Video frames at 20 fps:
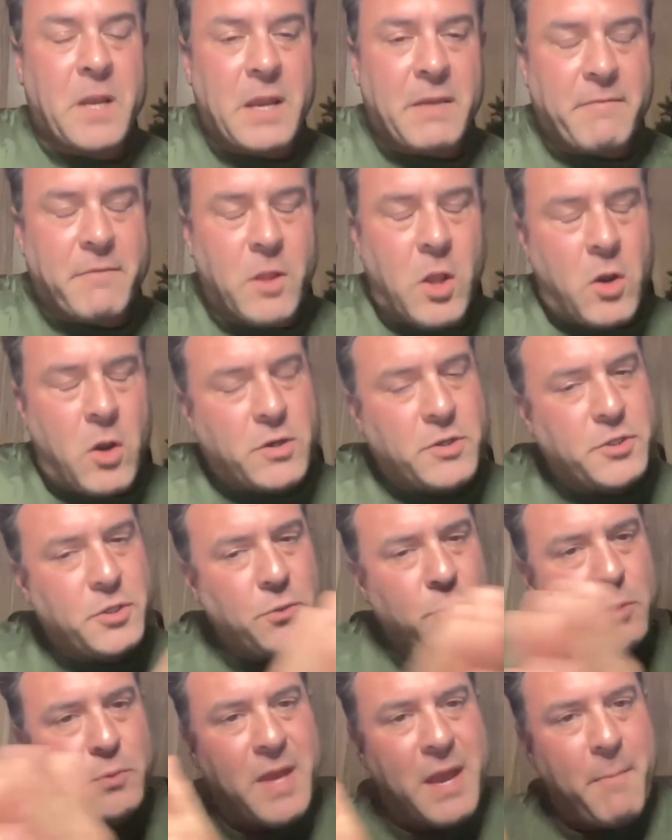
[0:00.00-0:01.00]
As long as you
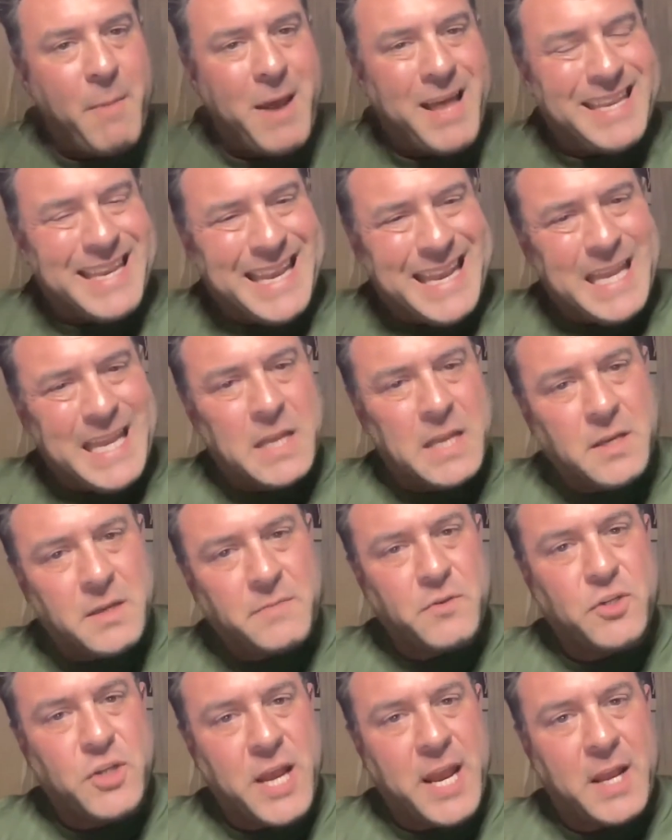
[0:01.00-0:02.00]
do that by the end
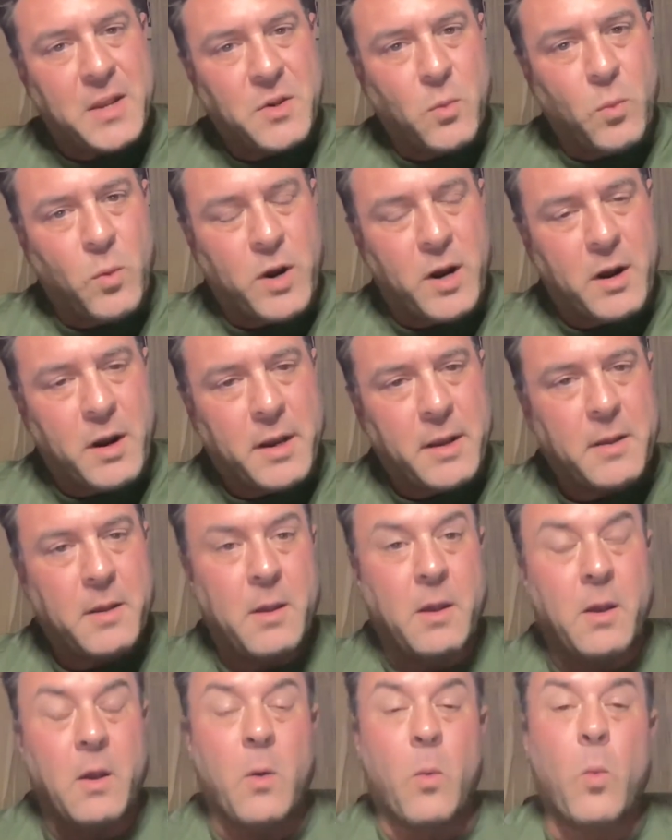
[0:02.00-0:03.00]
of January,
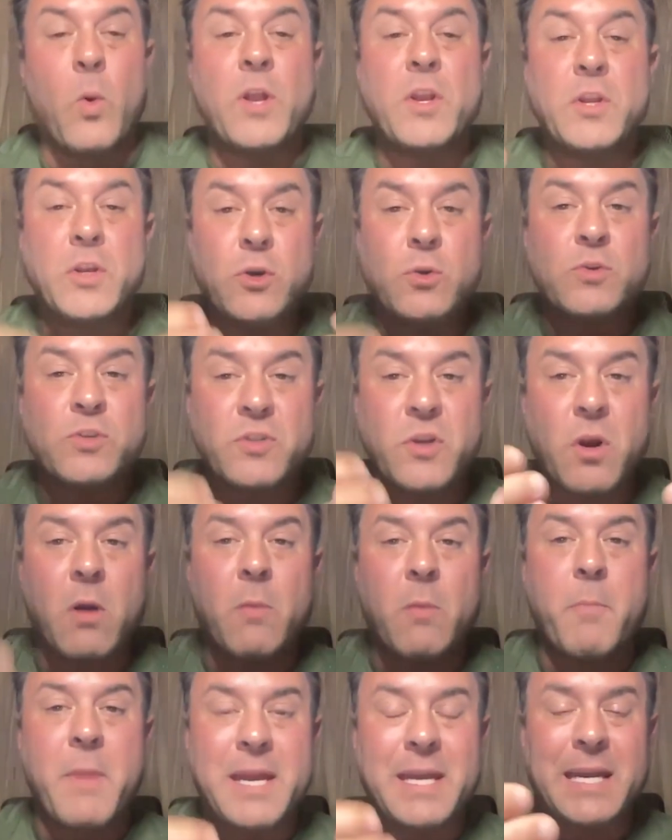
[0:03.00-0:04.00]
when you
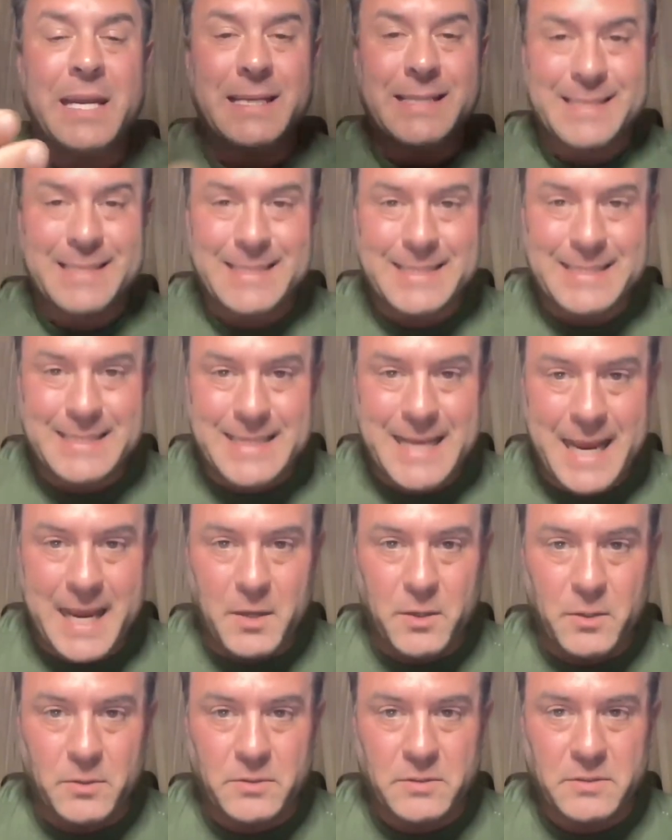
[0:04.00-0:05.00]
start making
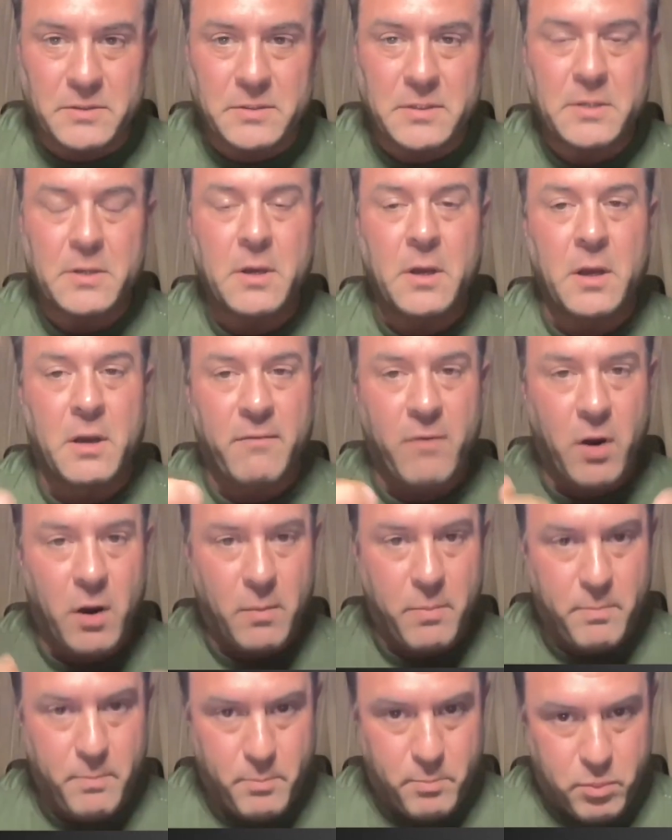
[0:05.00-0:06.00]
sales of
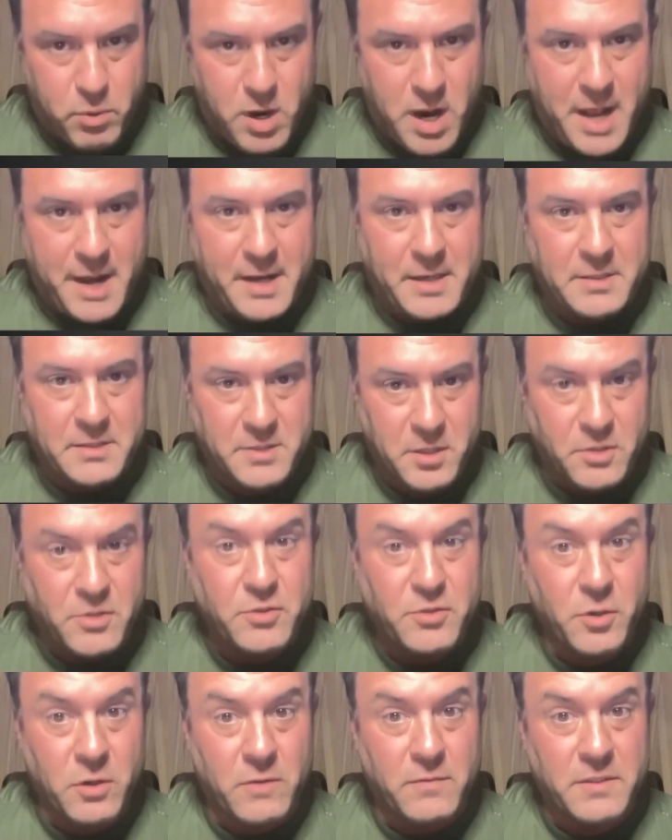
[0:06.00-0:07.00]
our products, our
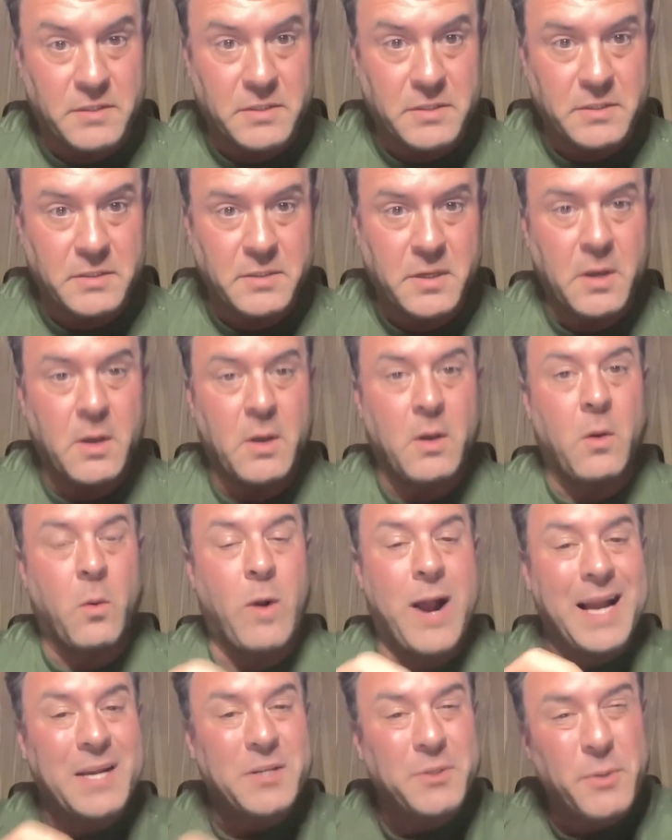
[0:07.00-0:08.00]
services,
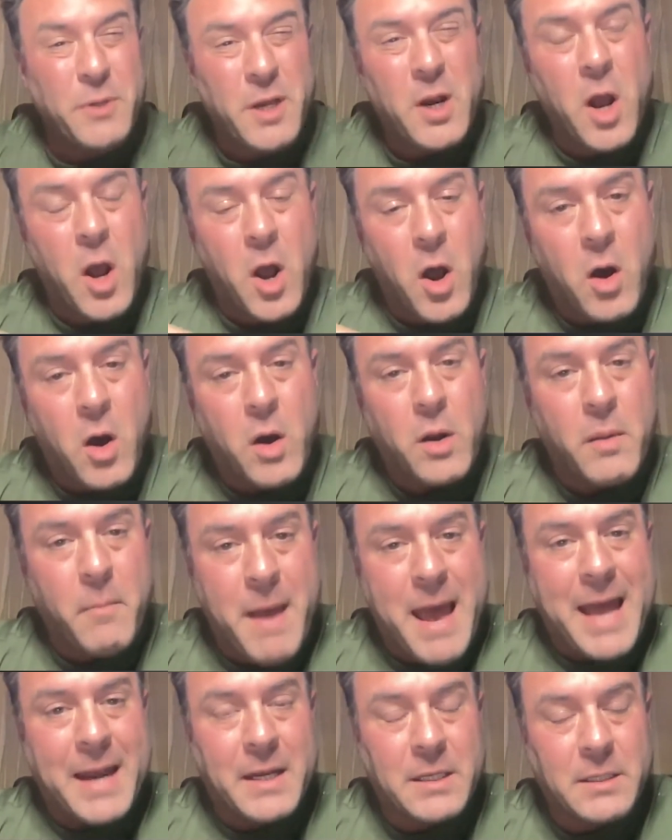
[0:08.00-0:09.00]
we're actually going to
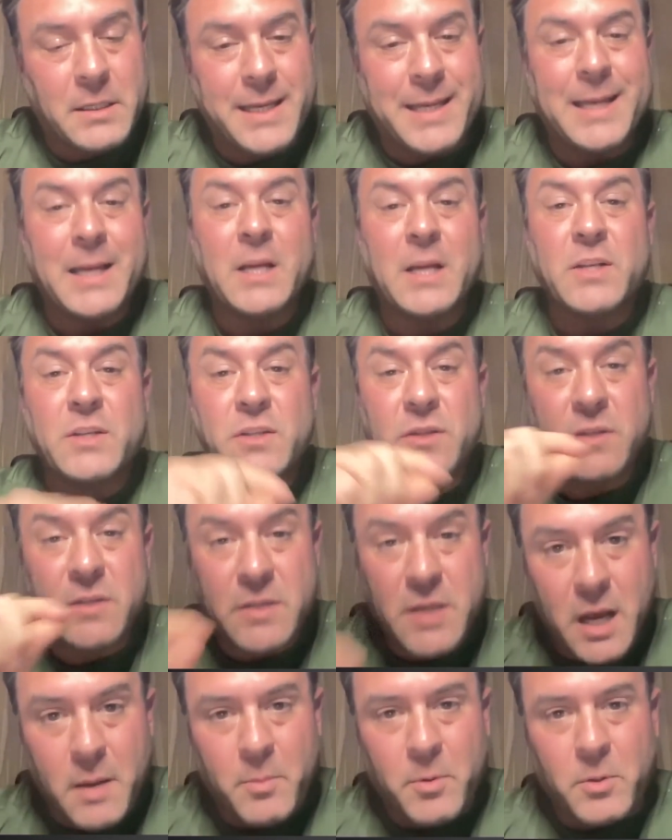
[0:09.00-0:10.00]
automatically
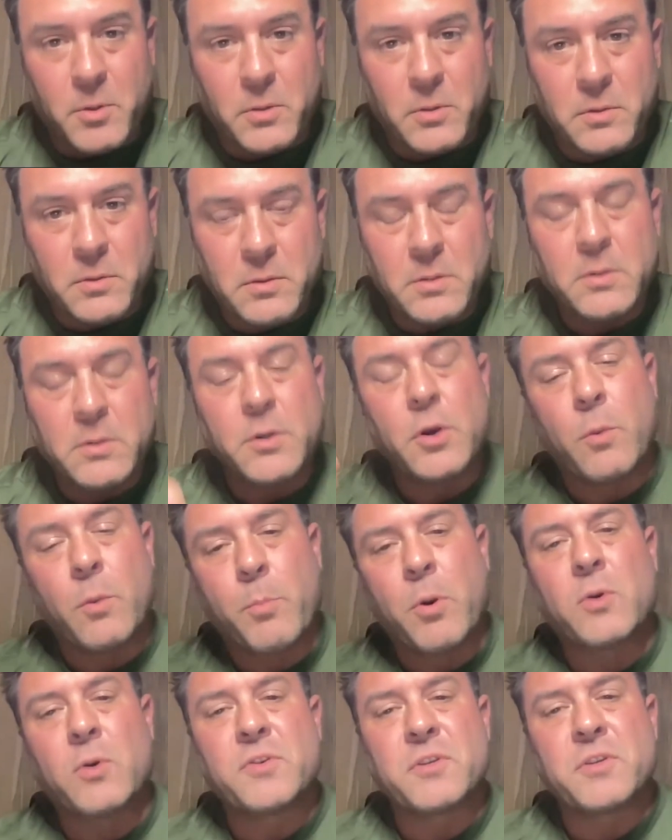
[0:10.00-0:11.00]
double your
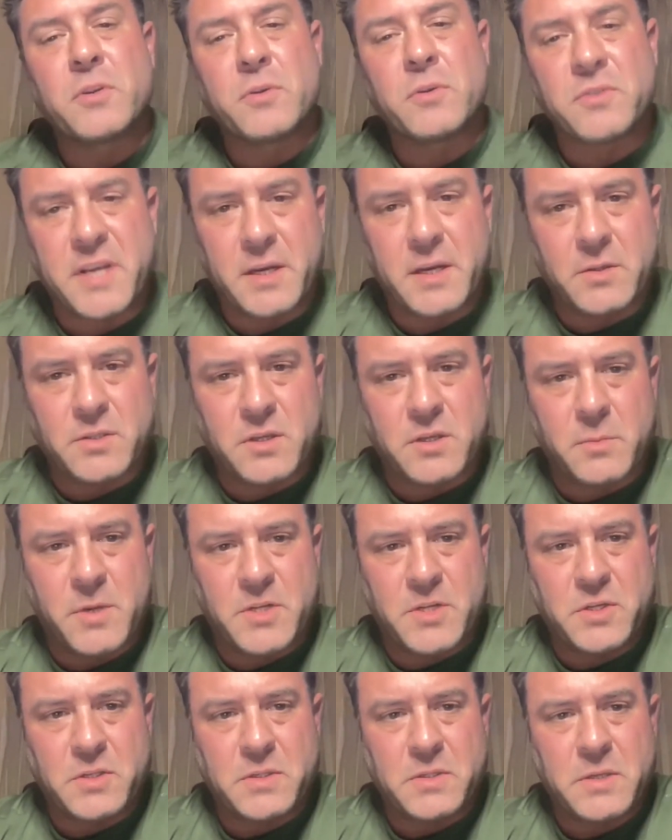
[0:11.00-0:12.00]
personal sales
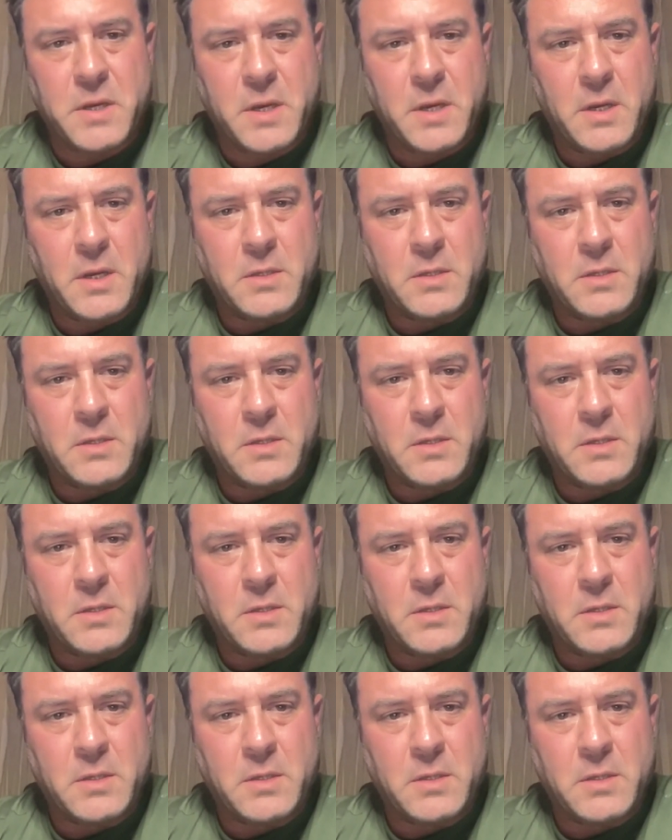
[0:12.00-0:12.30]
commissions.